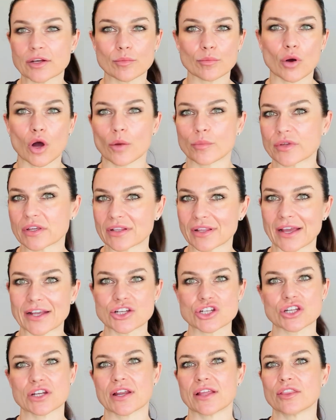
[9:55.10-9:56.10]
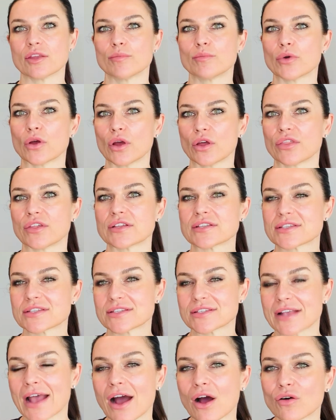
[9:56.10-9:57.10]
population and the birth
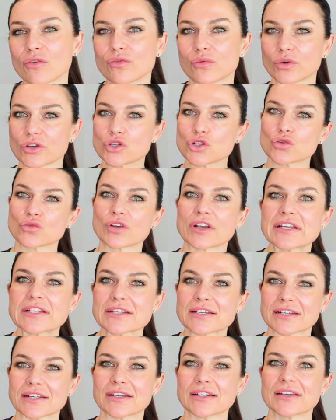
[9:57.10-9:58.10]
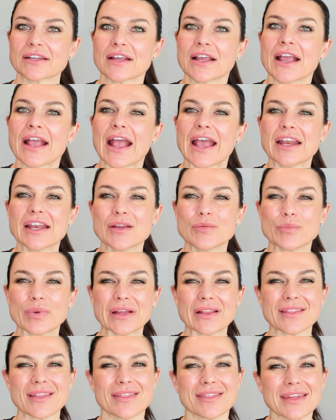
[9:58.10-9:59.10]
itself were treated.
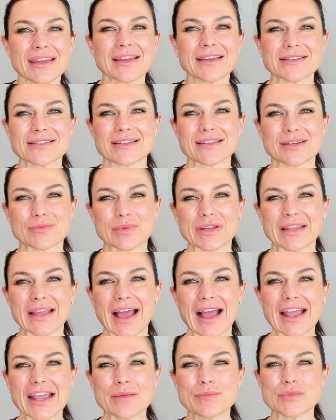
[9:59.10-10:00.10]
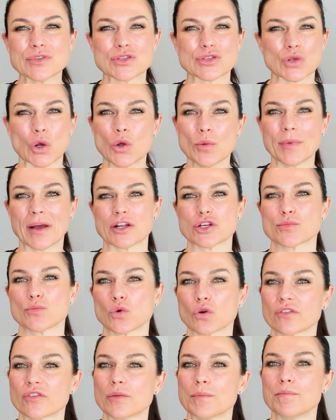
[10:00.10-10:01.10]
But the thing is, it became so much
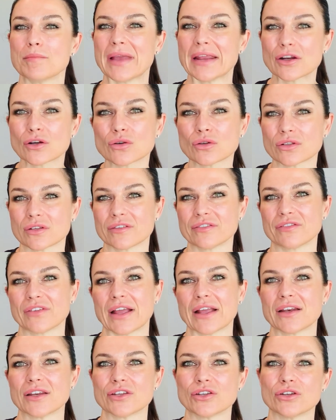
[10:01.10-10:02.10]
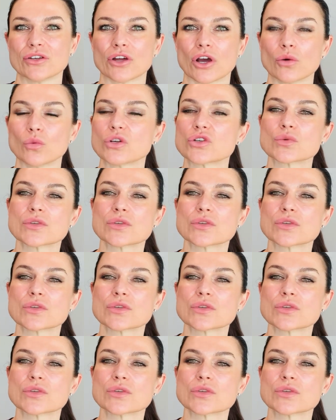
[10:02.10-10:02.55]
more of a medical event, which